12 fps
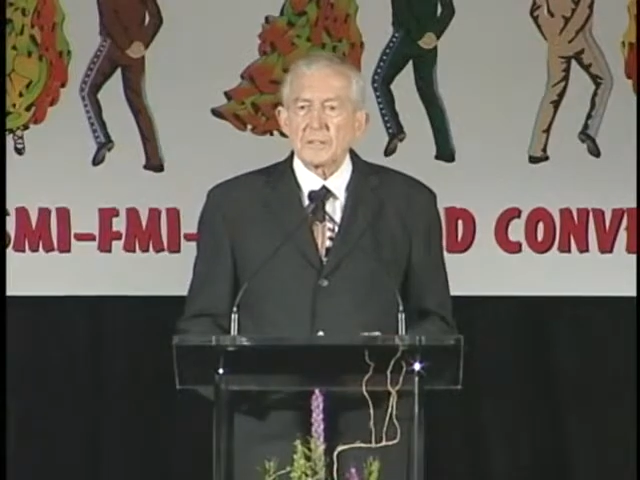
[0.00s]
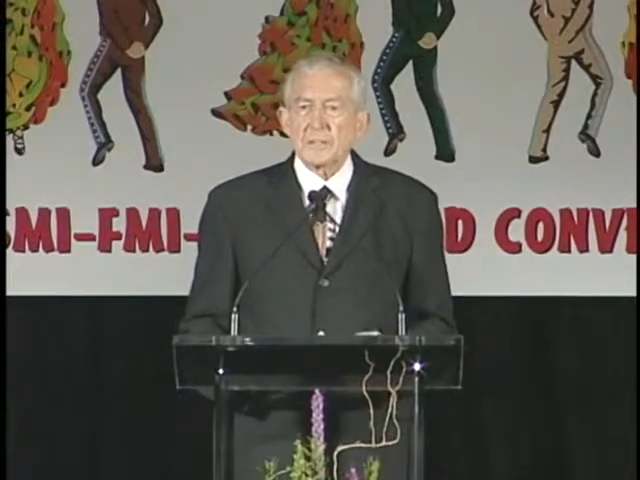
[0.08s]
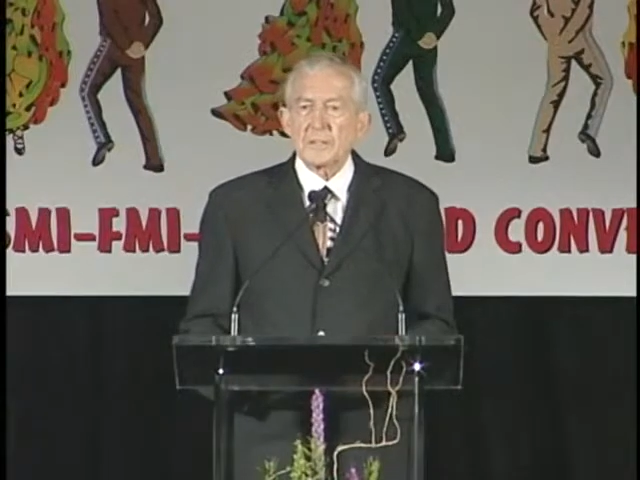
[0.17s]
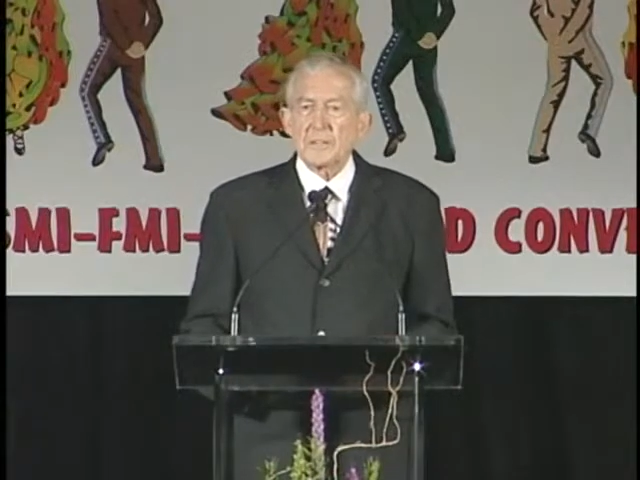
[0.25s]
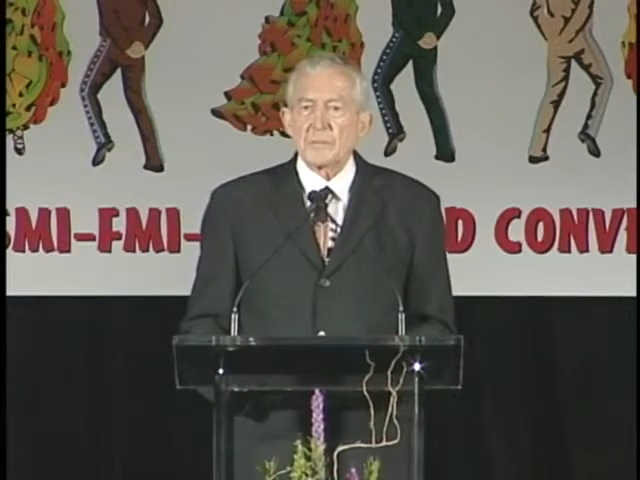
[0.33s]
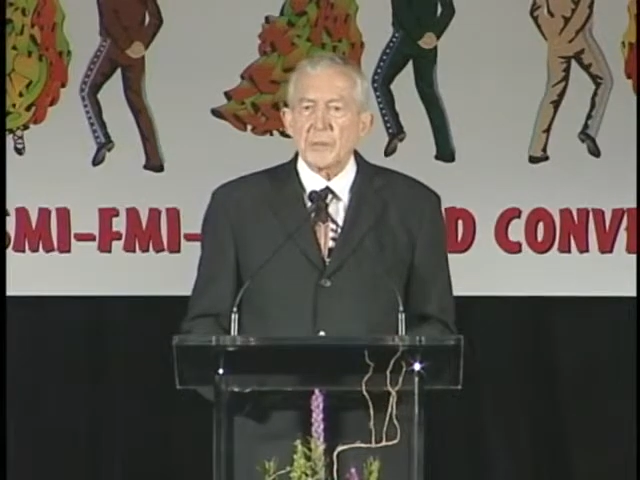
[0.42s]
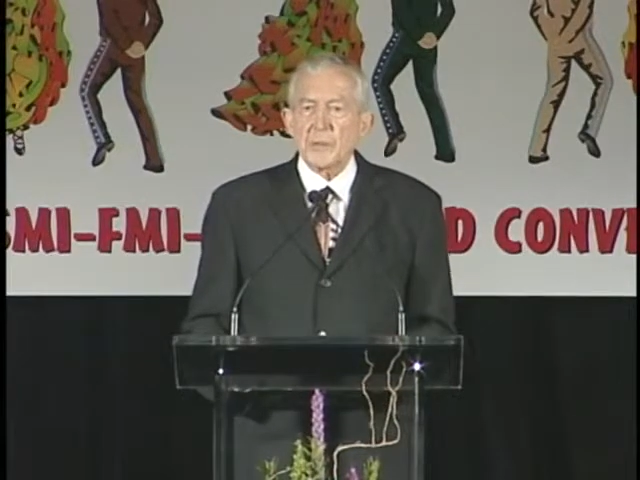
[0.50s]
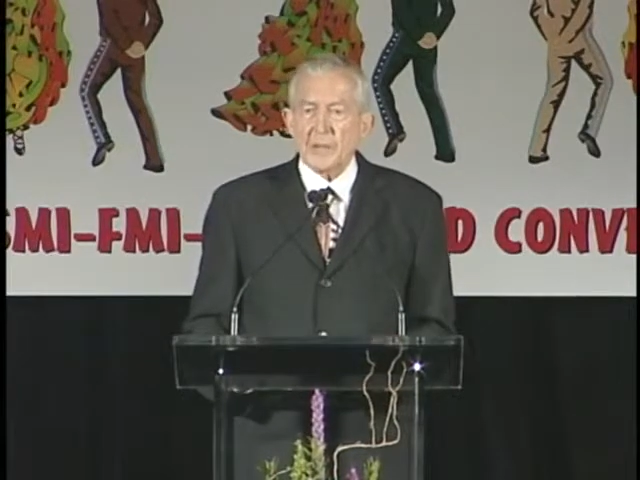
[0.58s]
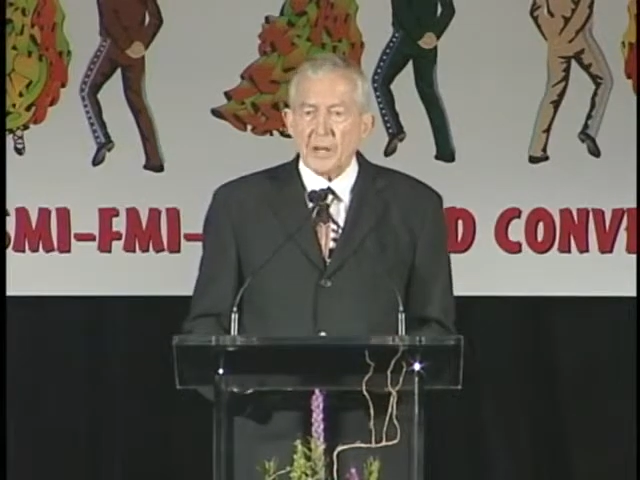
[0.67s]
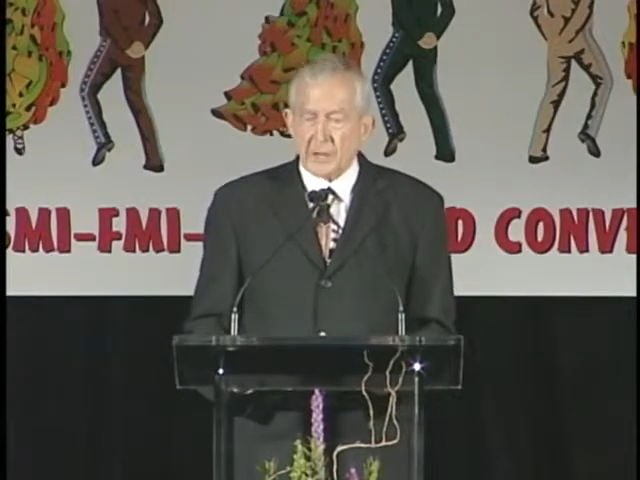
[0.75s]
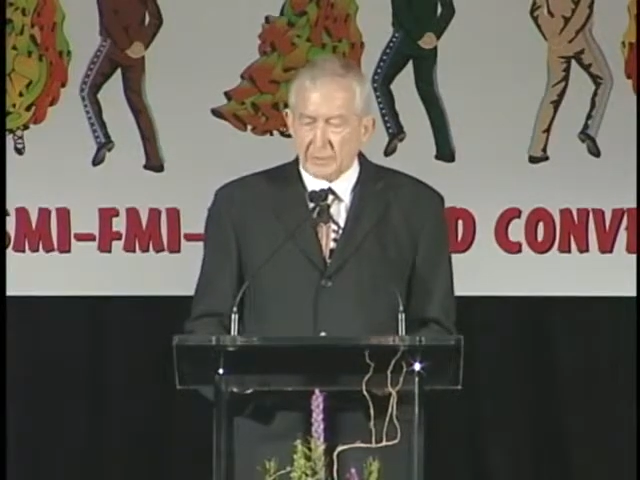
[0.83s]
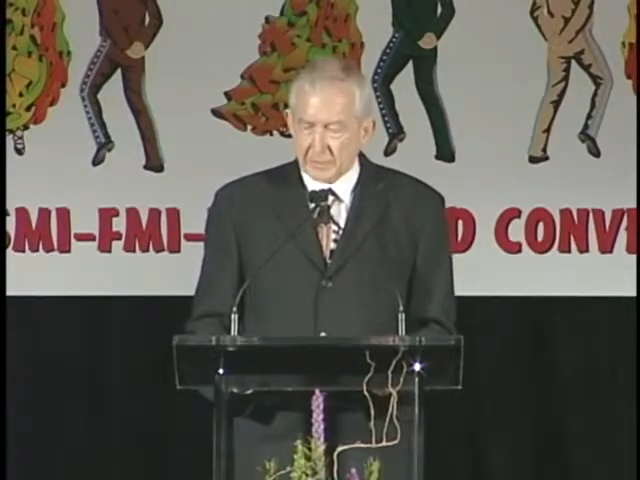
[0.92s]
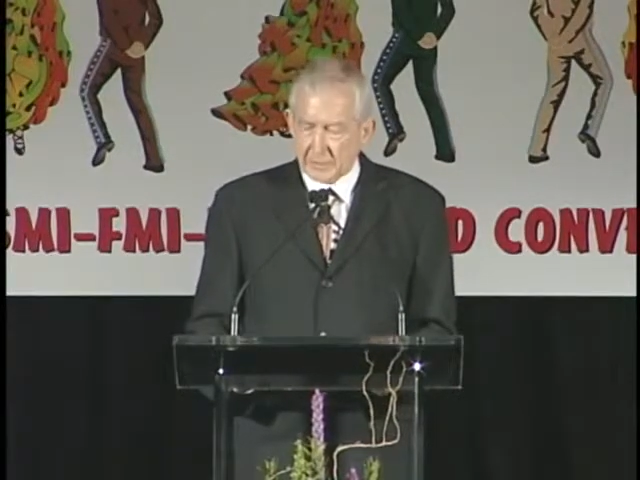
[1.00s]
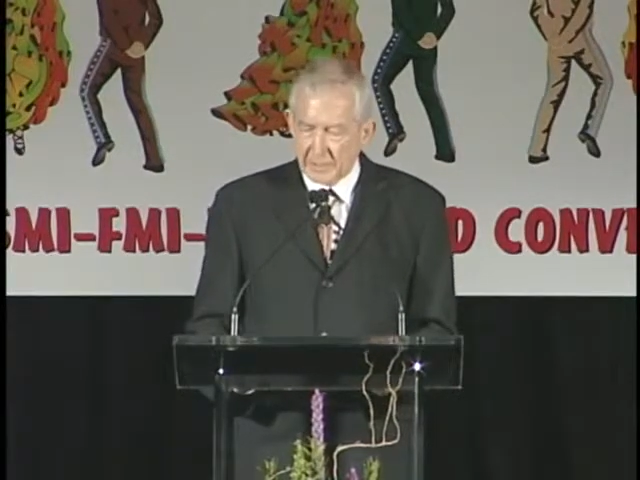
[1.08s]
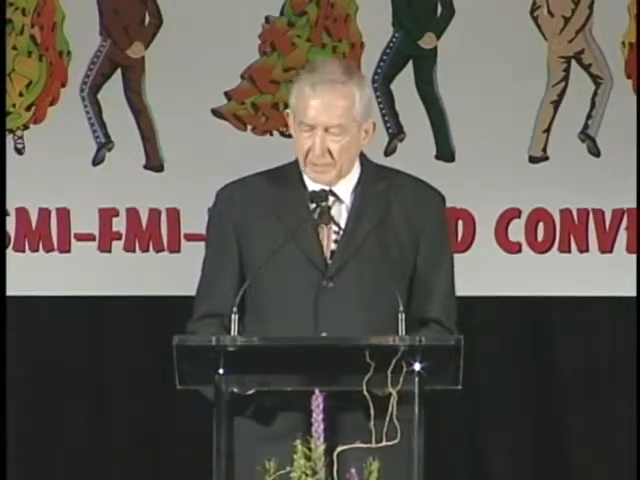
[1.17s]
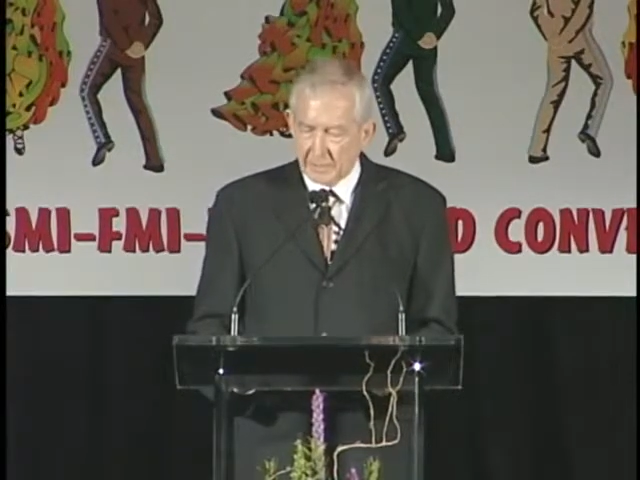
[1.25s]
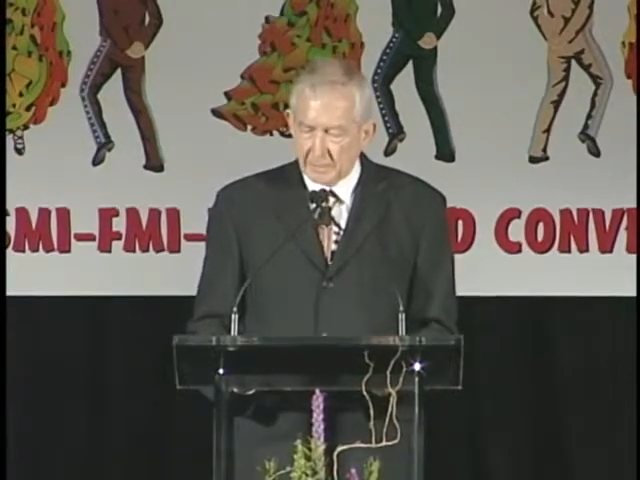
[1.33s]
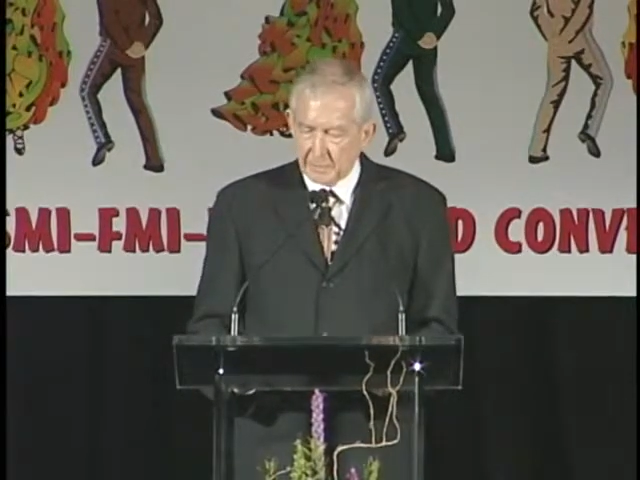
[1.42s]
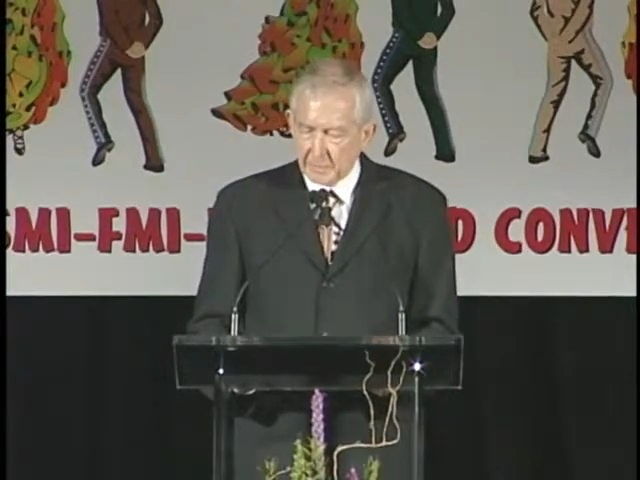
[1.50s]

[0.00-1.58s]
sea of mediocrity.